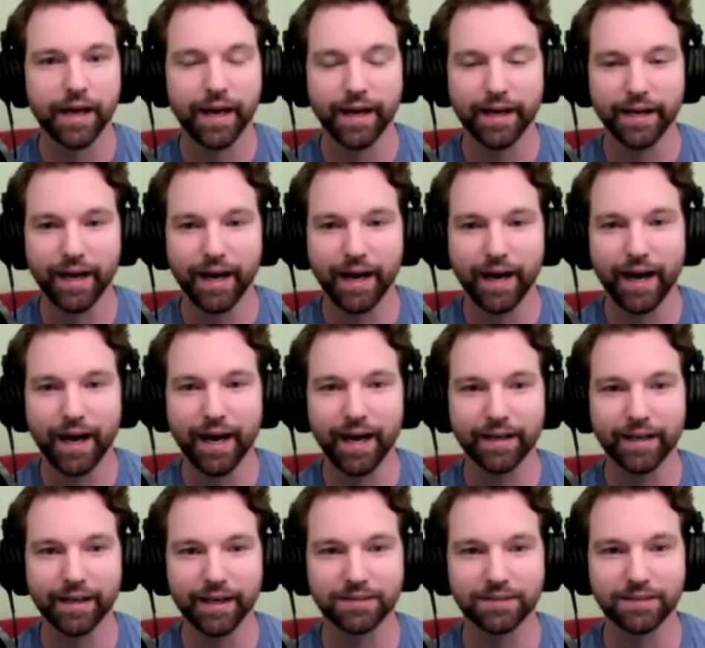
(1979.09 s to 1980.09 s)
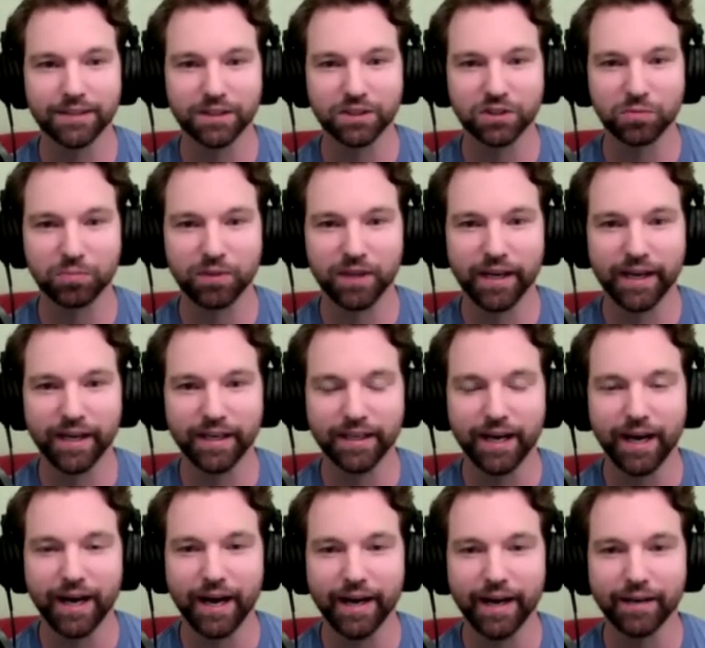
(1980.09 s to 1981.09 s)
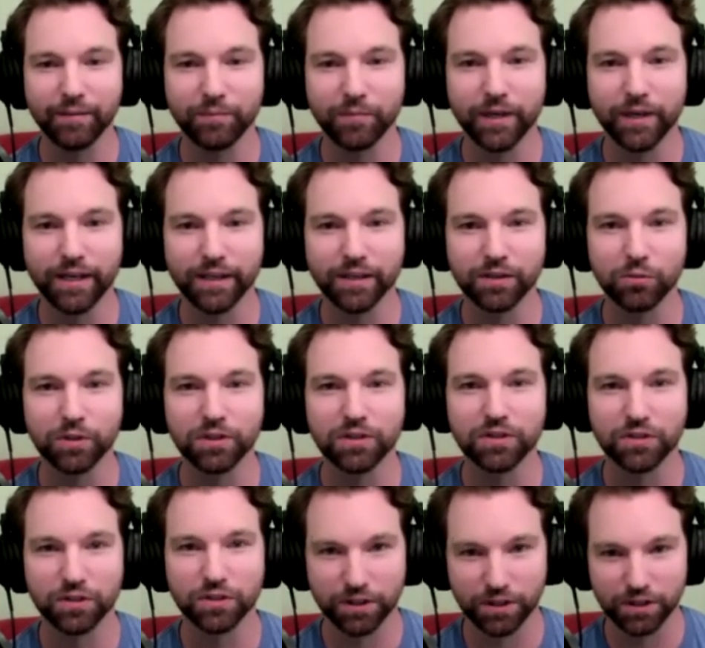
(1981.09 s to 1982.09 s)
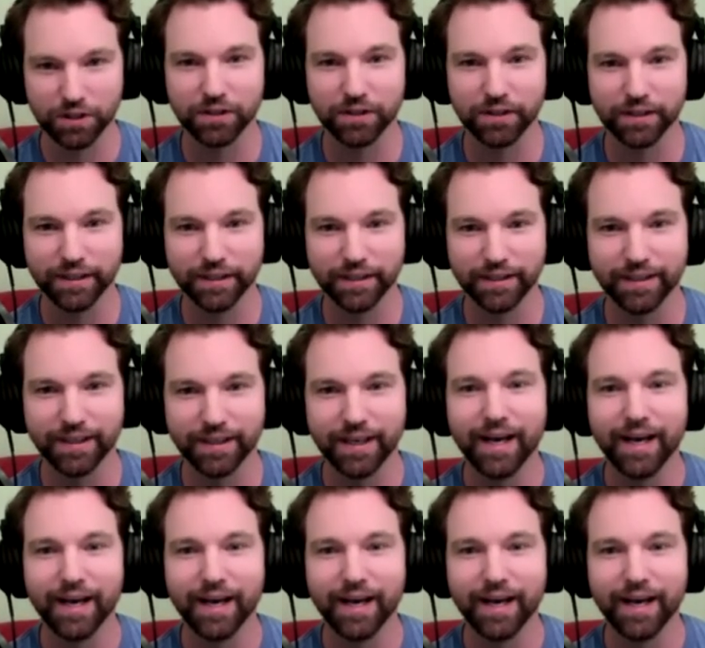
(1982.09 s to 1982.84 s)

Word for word: And I got to explain, I am here with security.